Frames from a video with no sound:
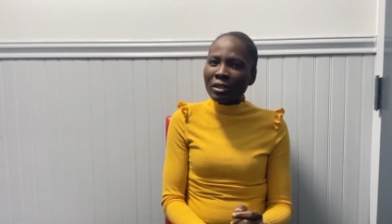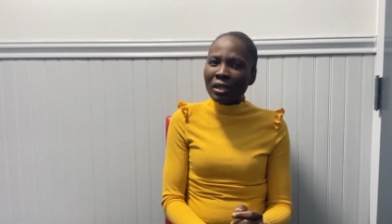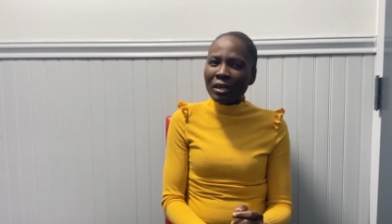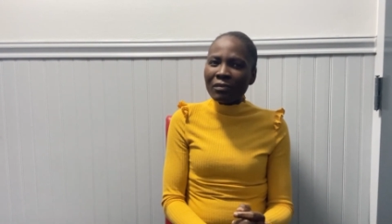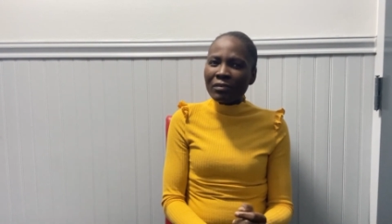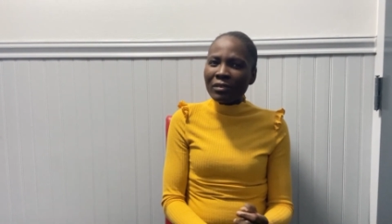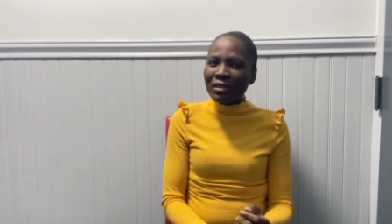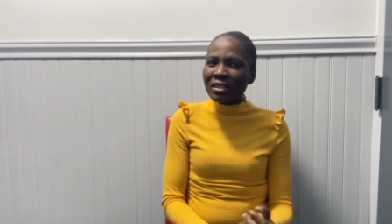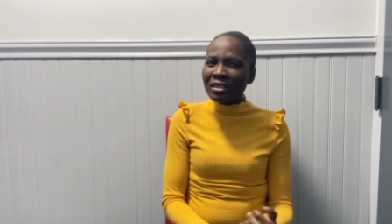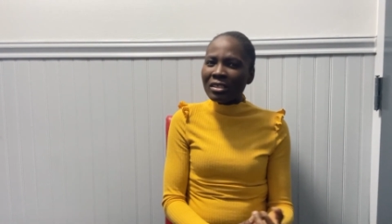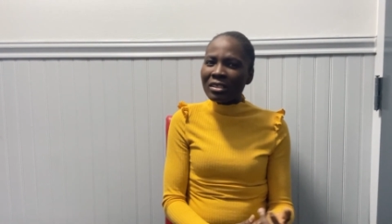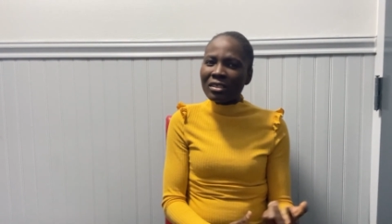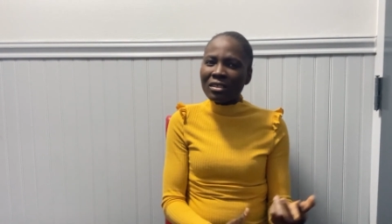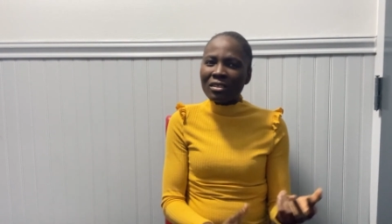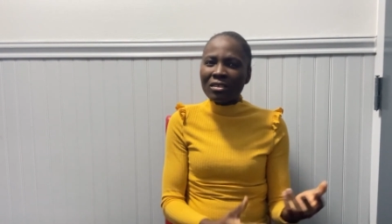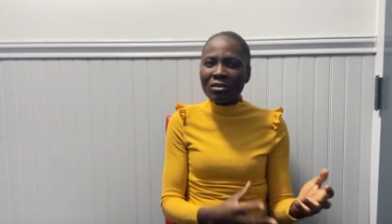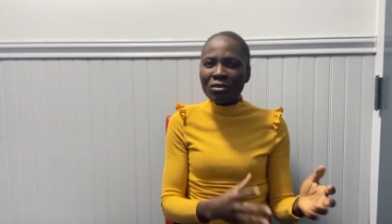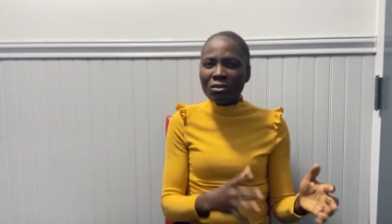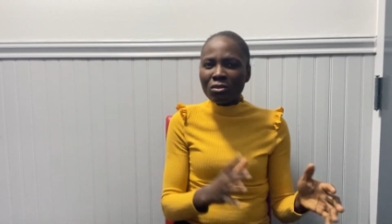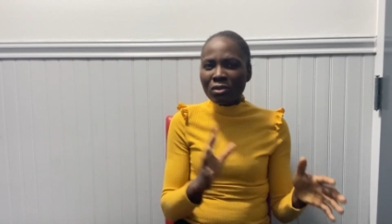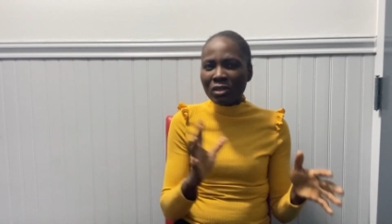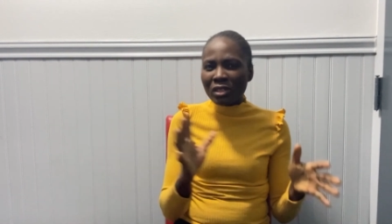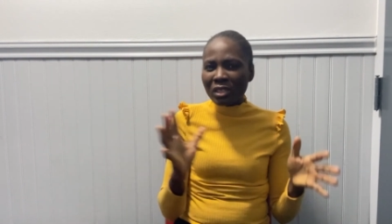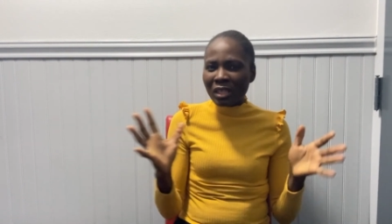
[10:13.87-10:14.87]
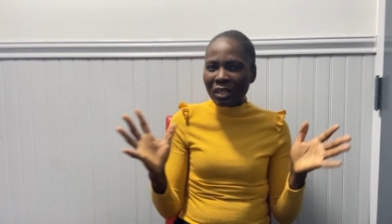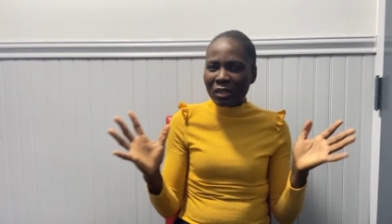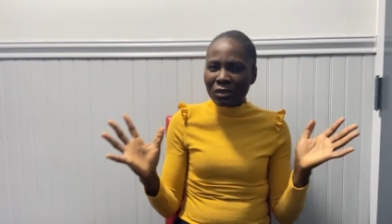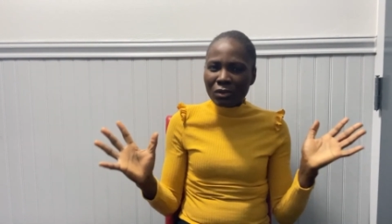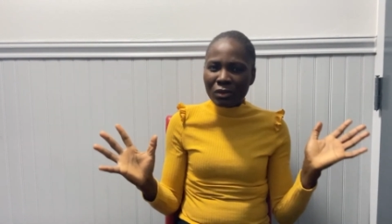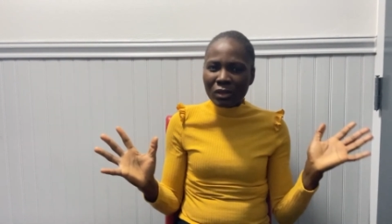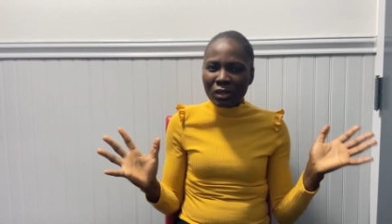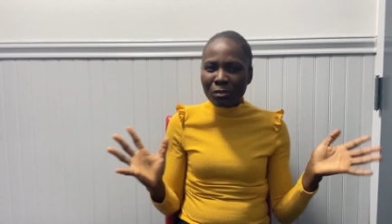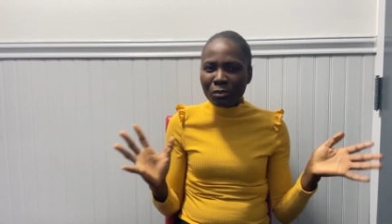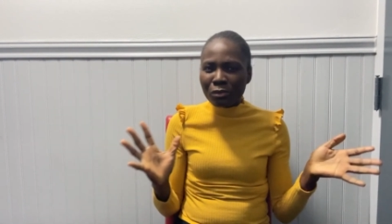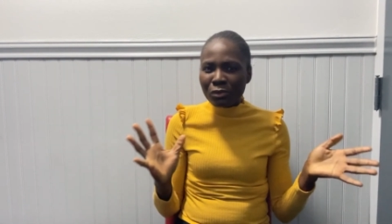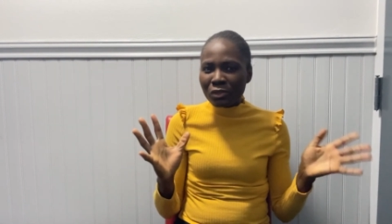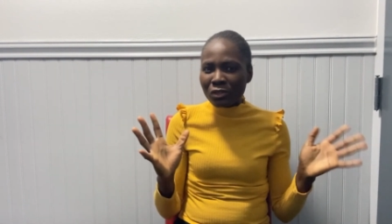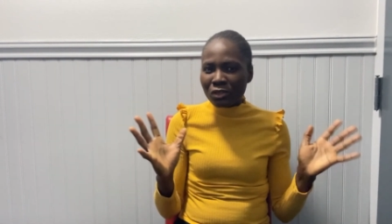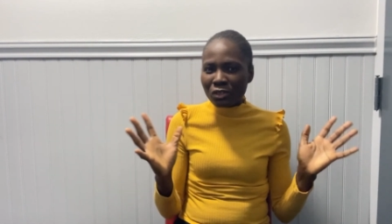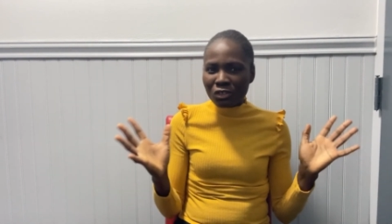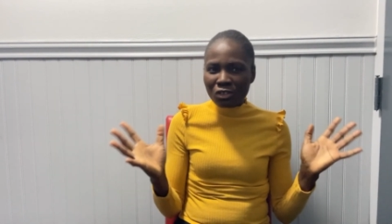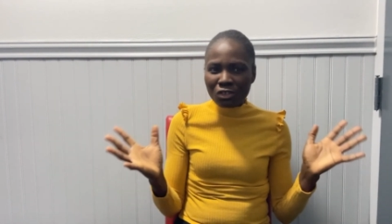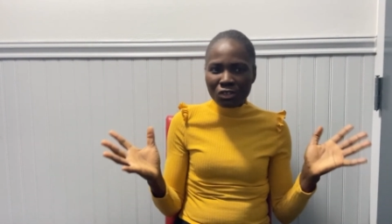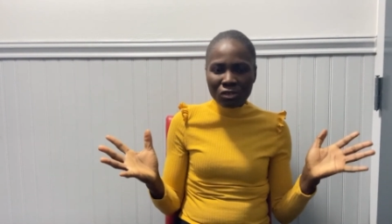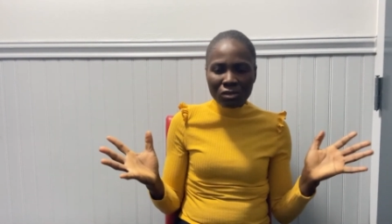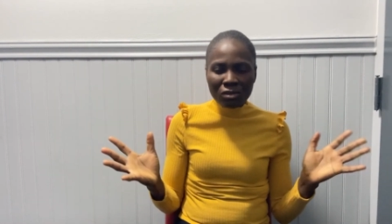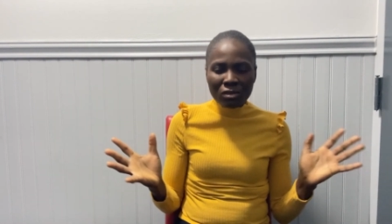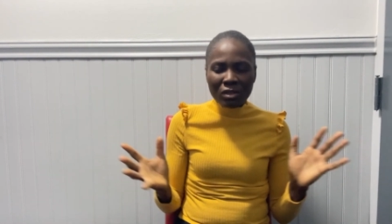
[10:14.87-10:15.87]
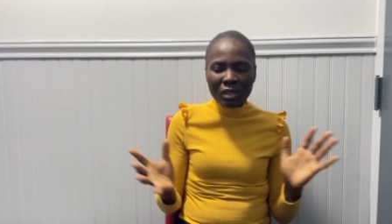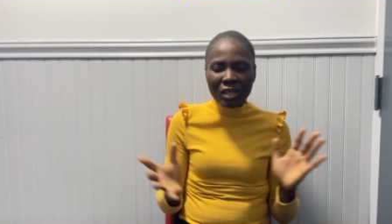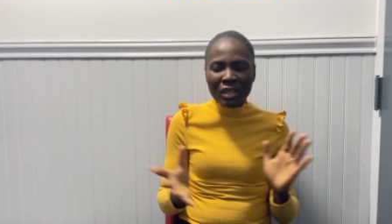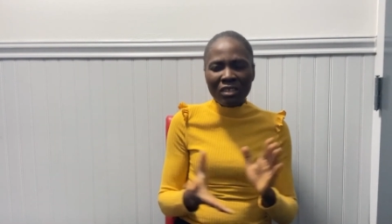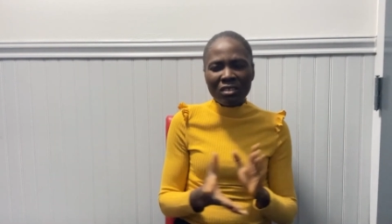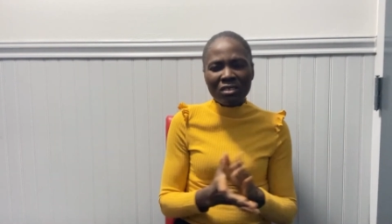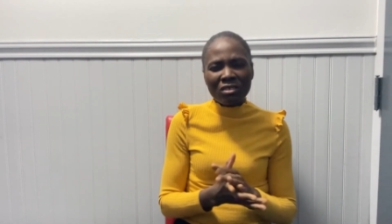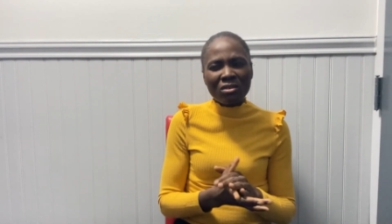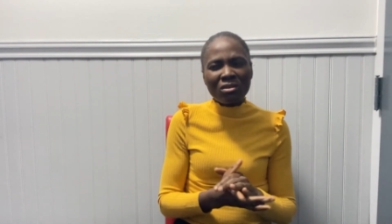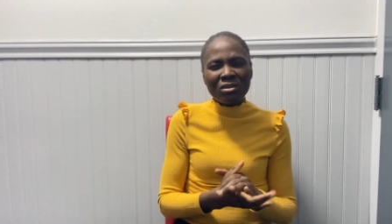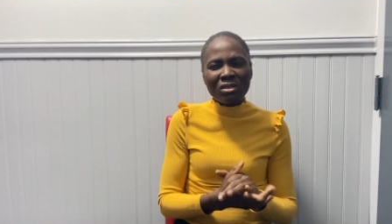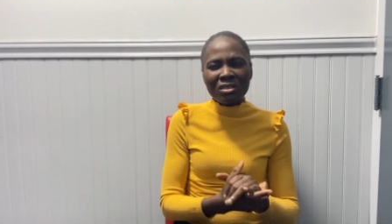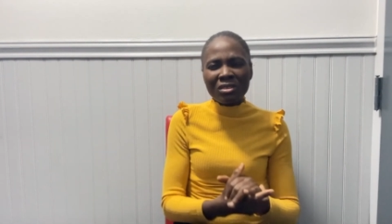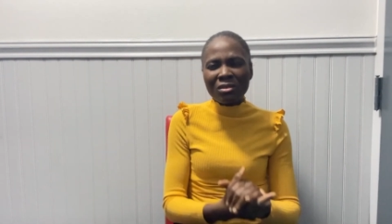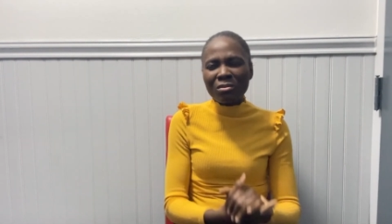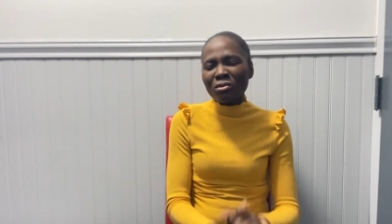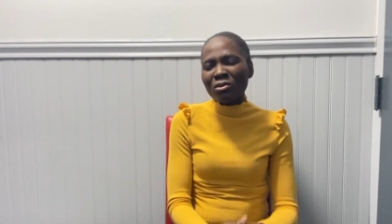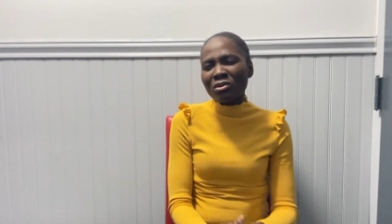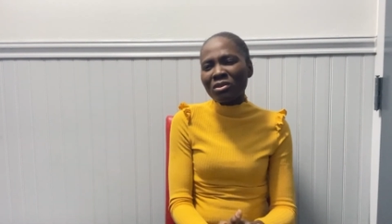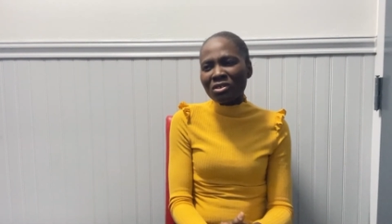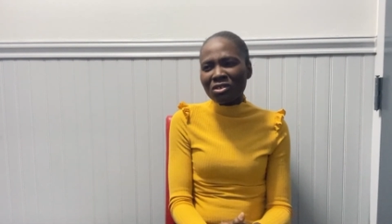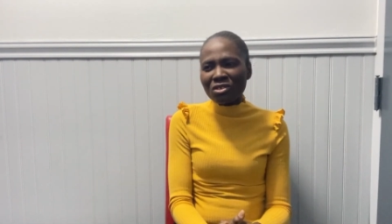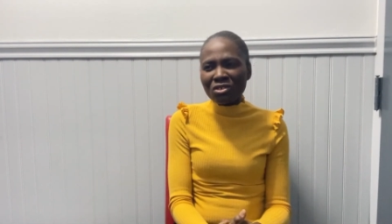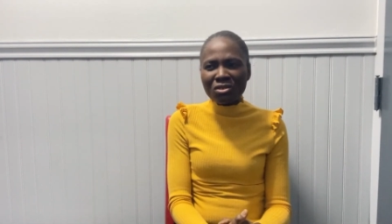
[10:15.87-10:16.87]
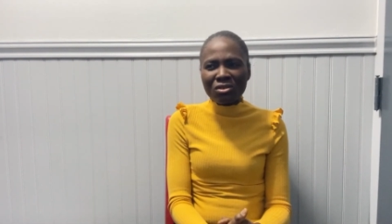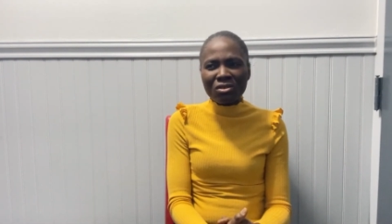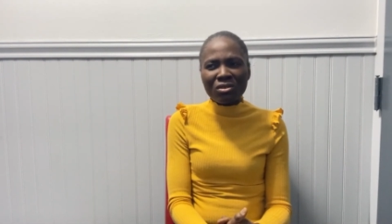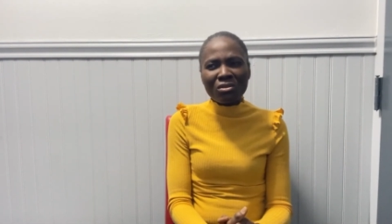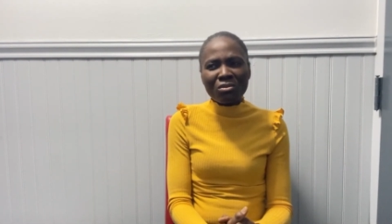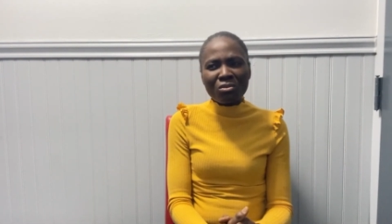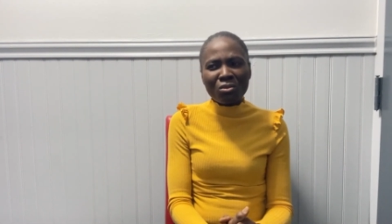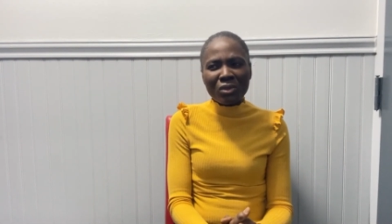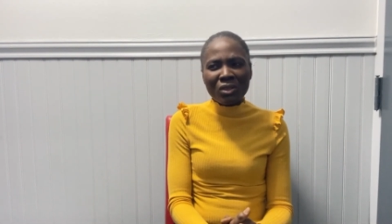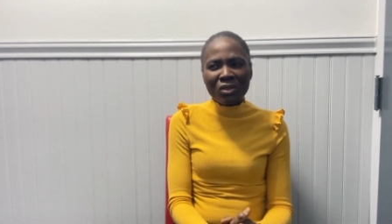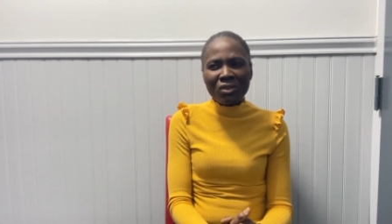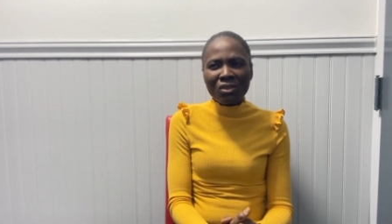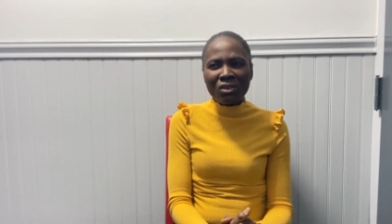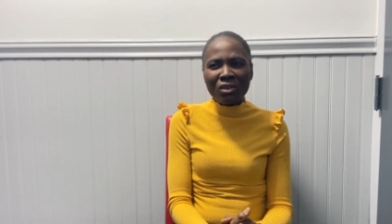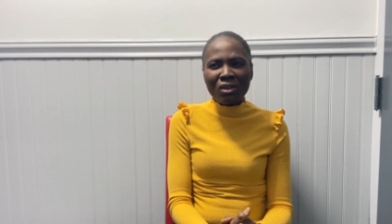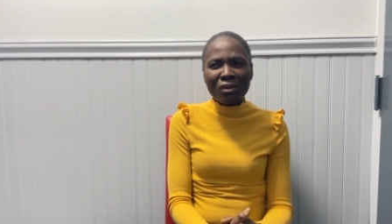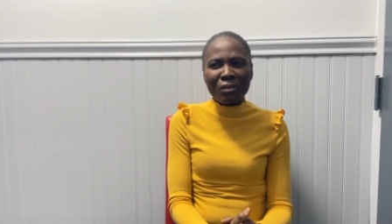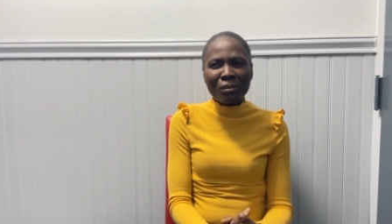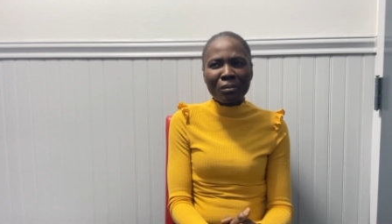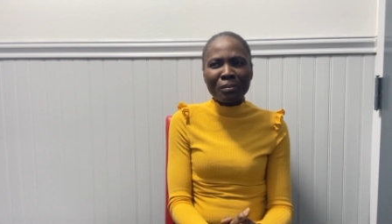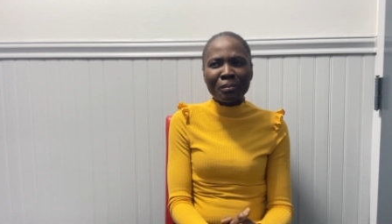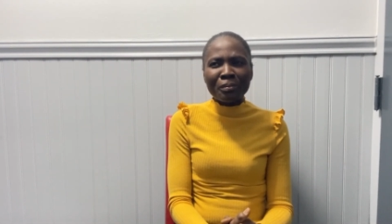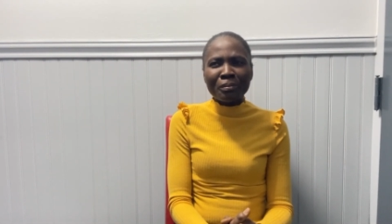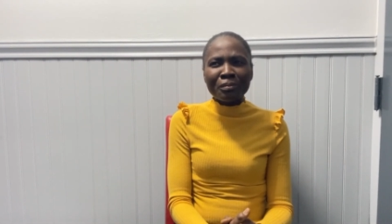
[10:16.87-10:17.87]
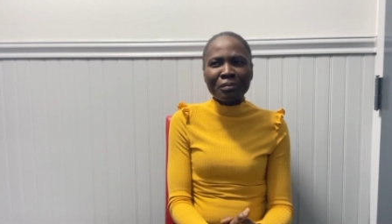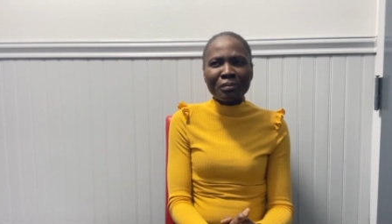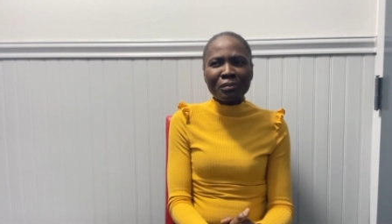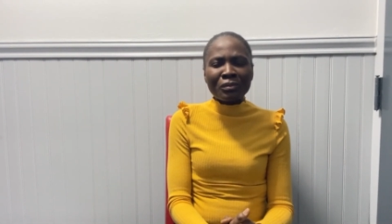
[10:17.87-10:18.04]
After seeing, looking at other position, I saw this position with um,